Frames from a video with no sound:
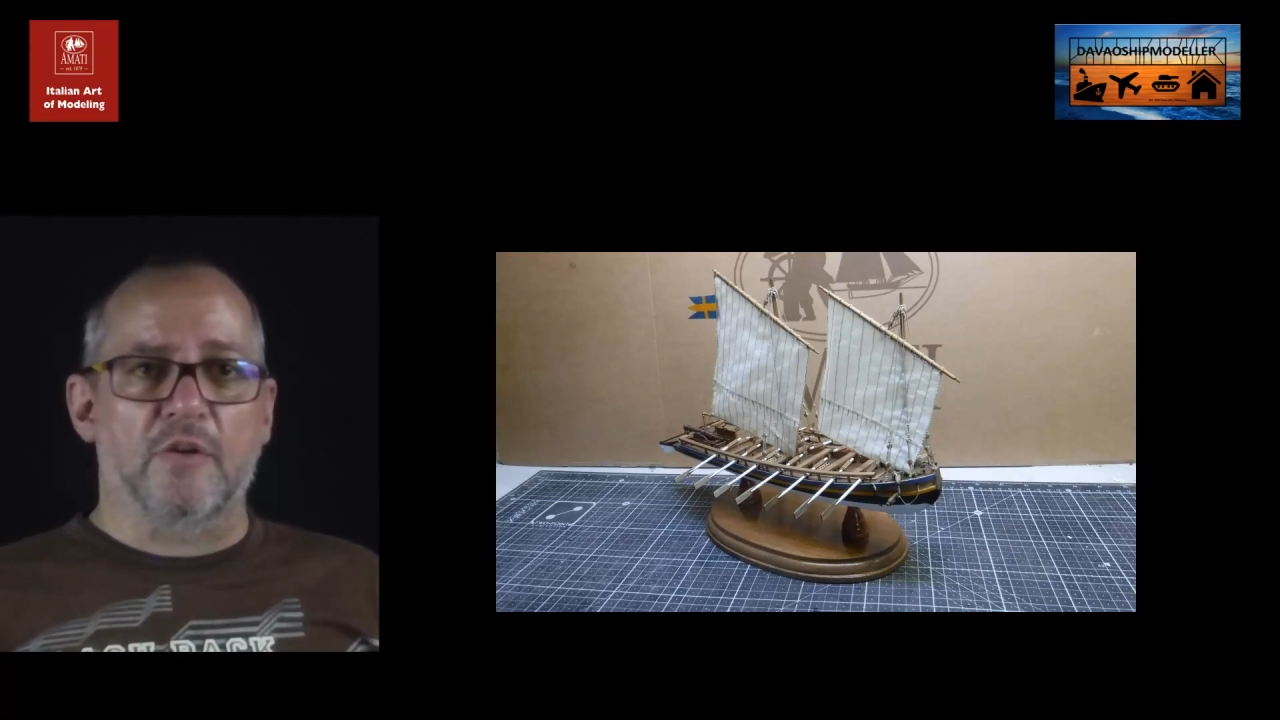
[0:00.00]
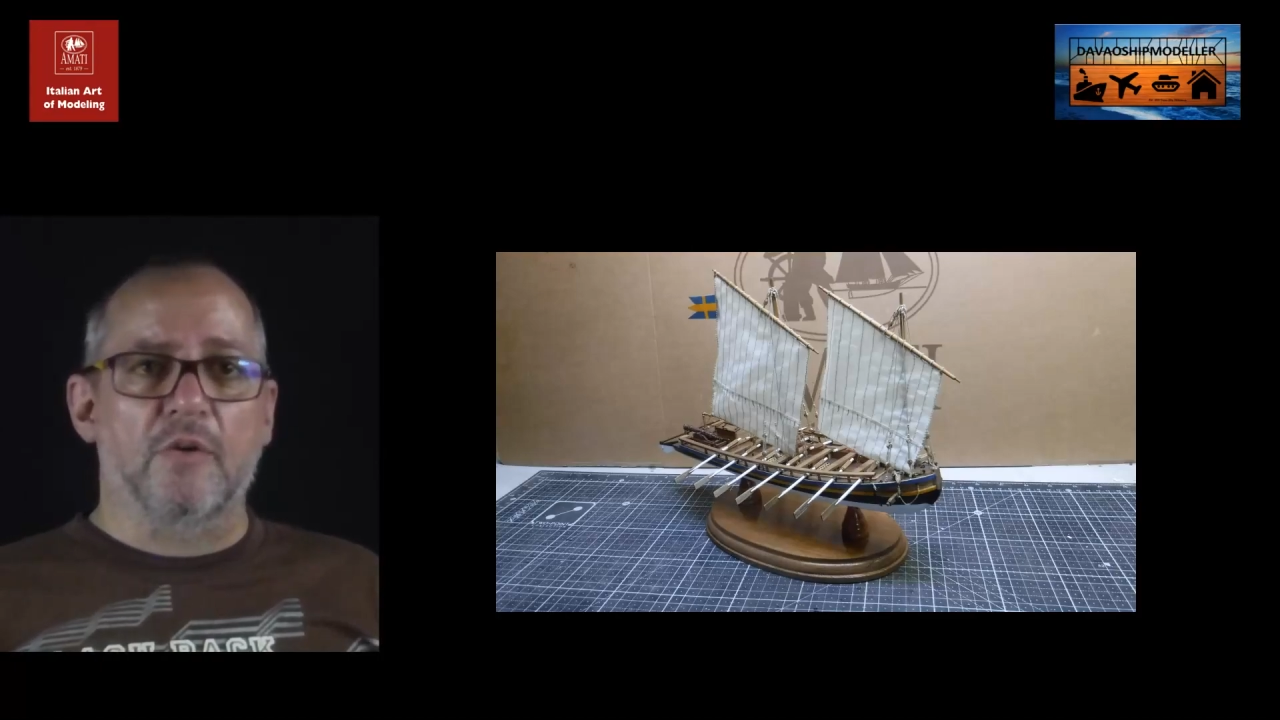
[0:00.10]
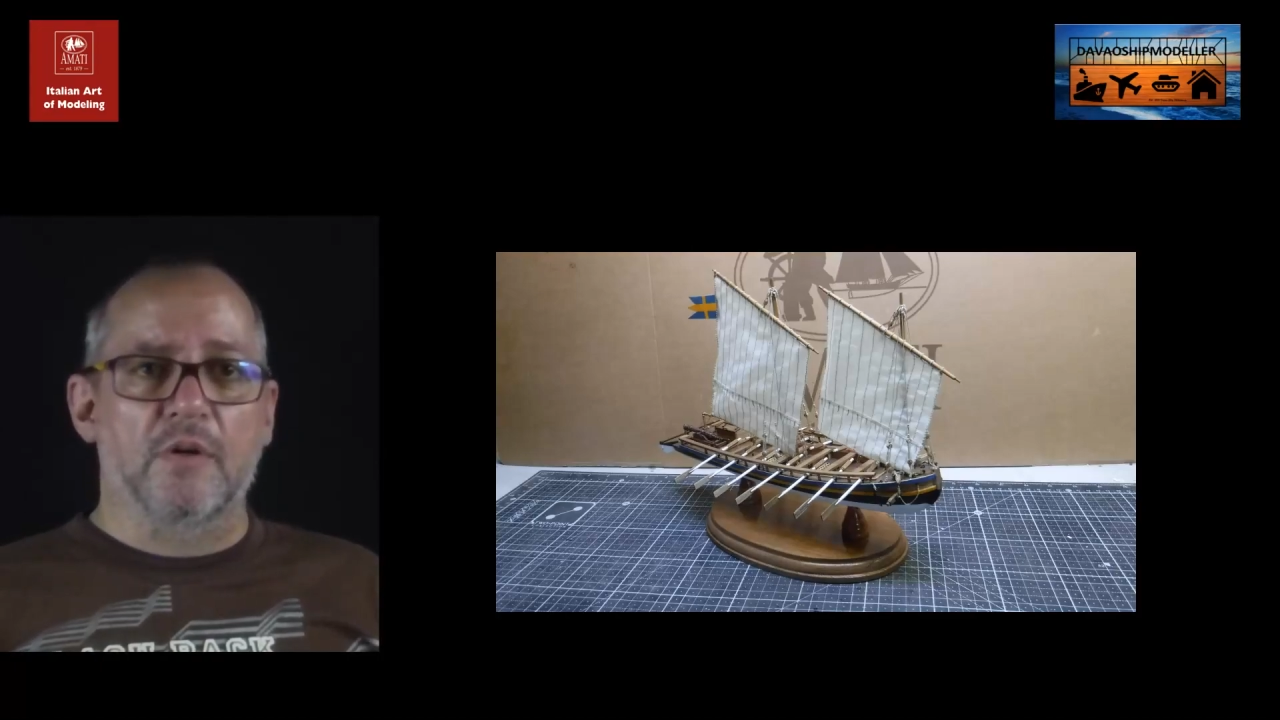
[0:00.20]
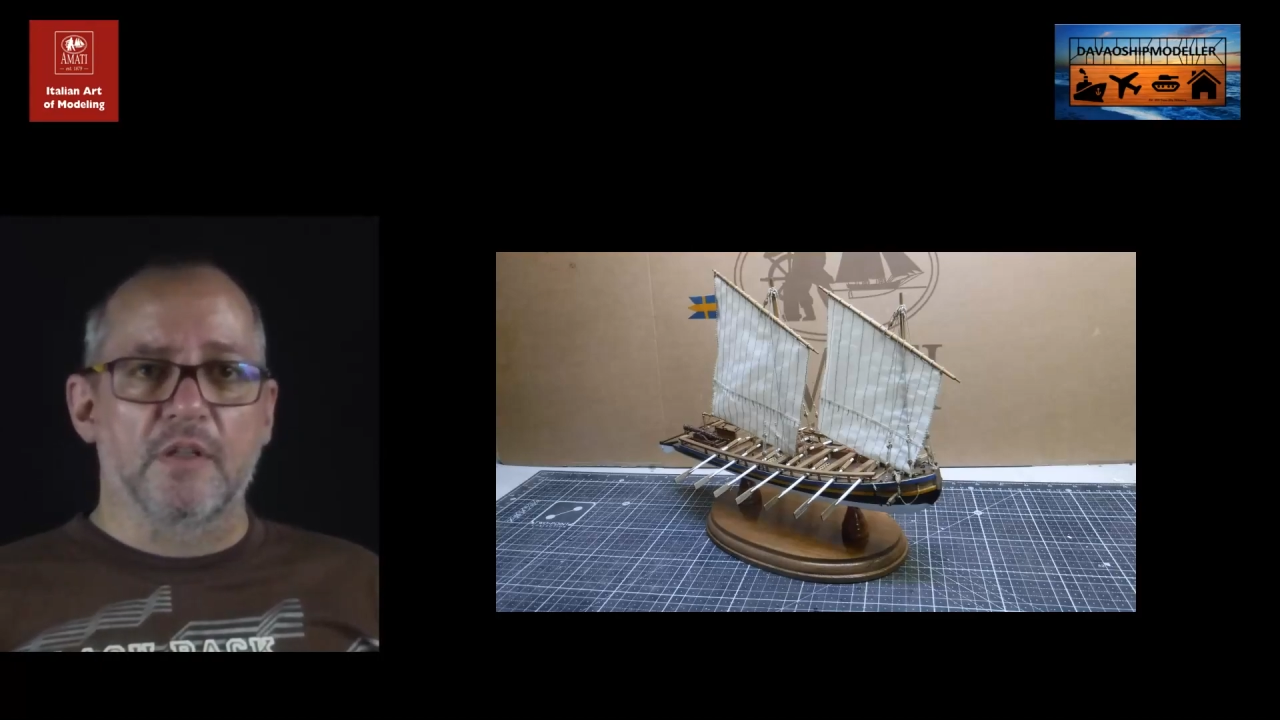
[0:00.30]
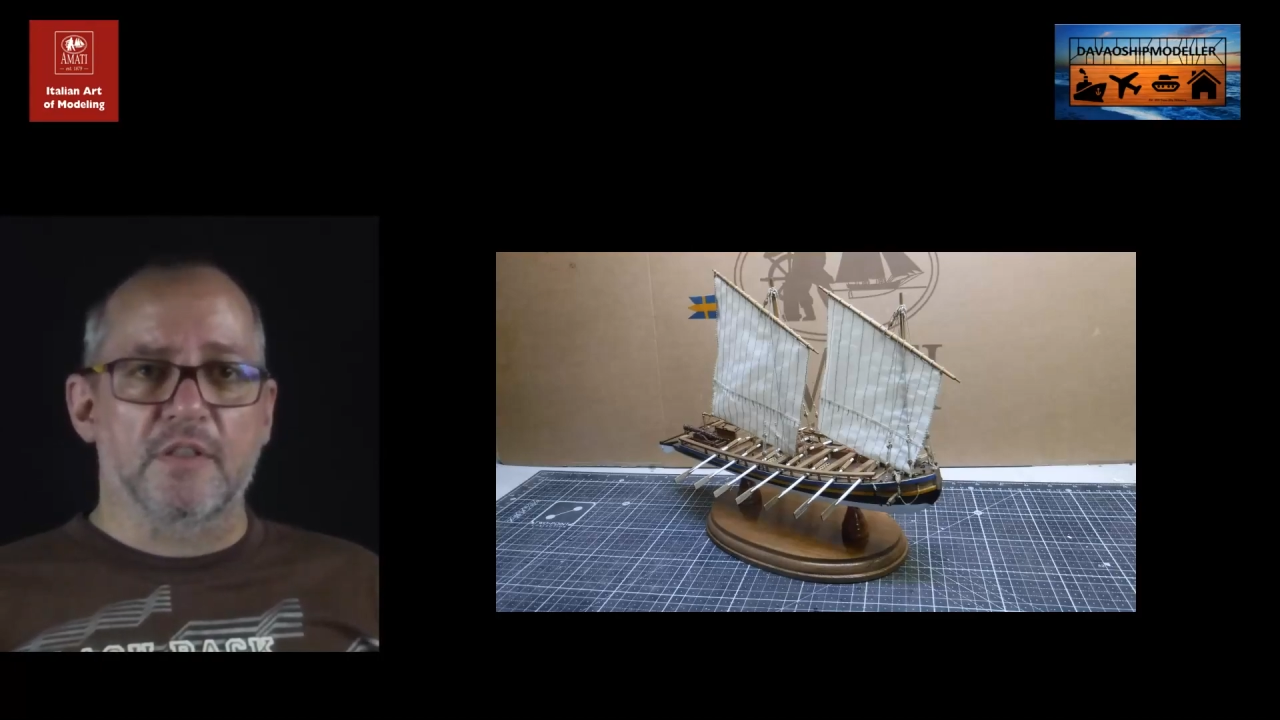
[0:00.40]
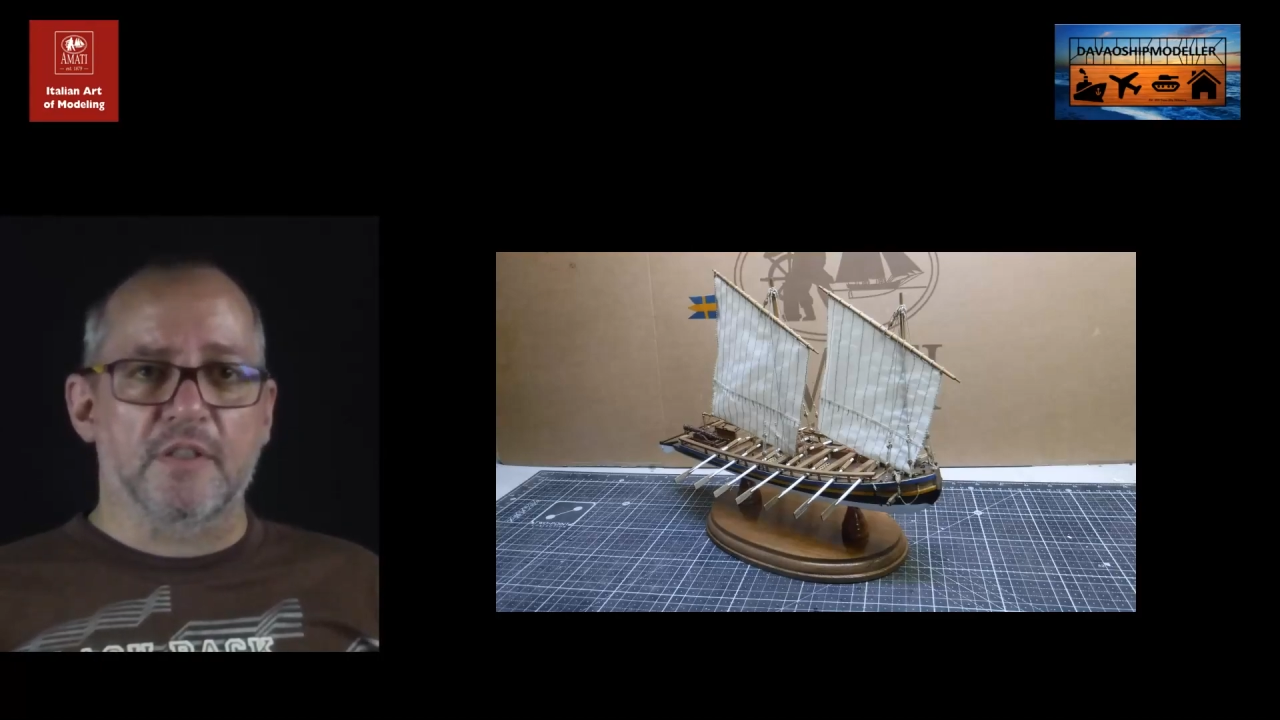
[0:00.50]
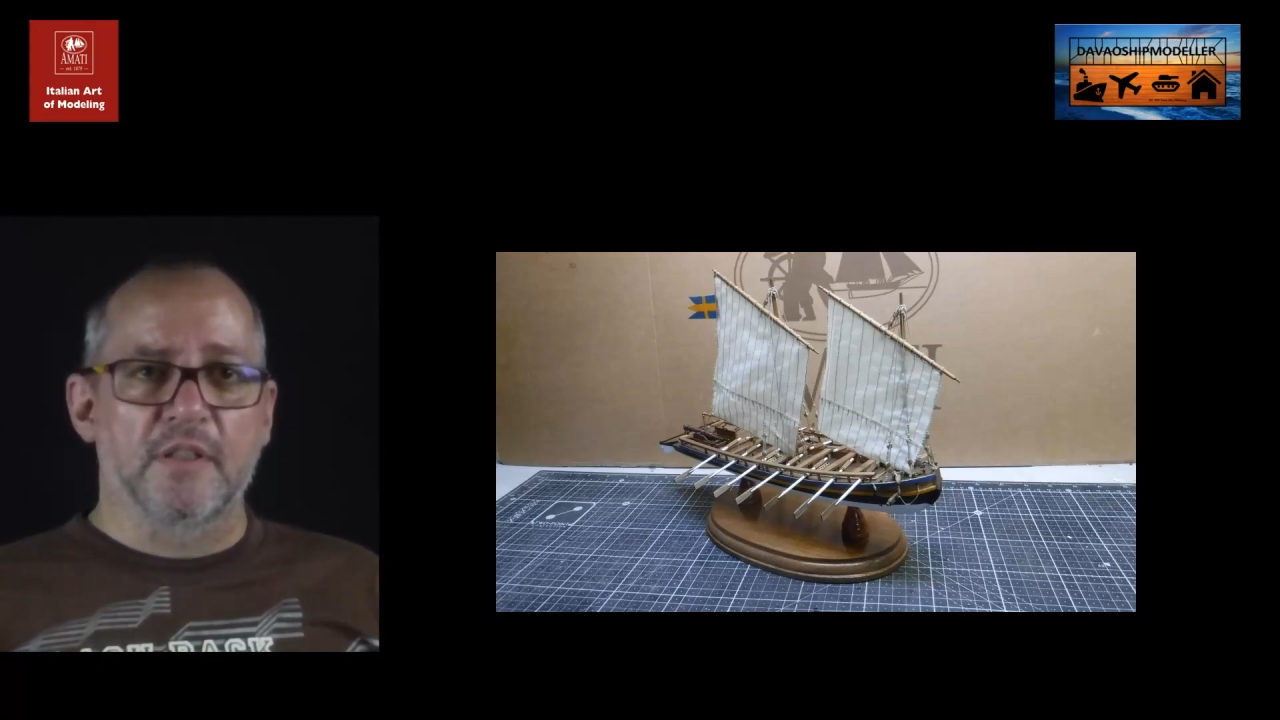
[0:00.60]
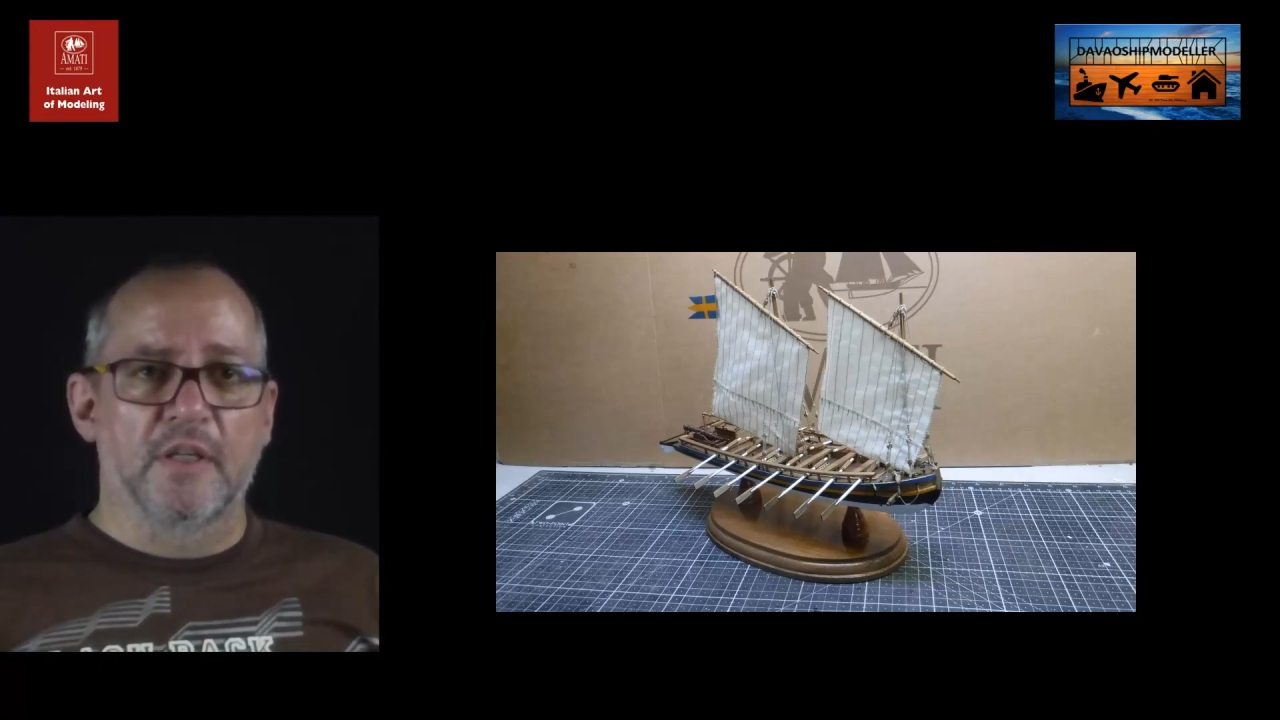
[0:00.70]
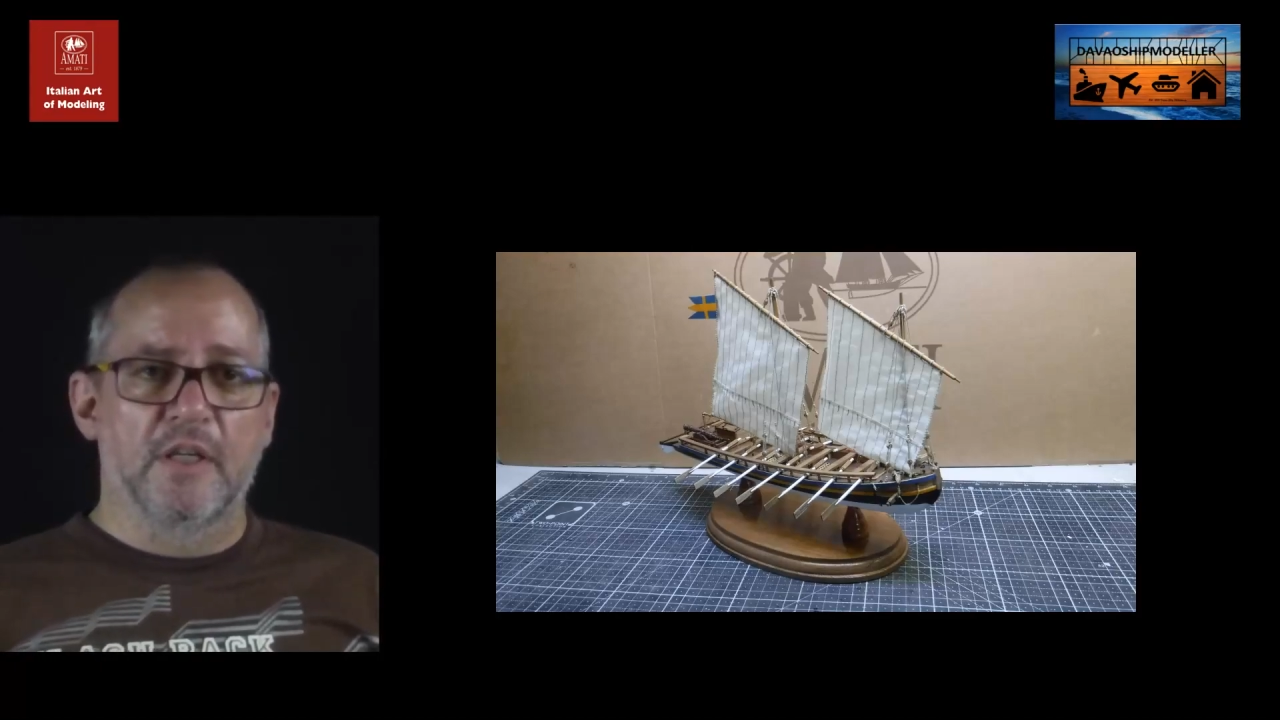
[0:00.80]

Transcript: oars.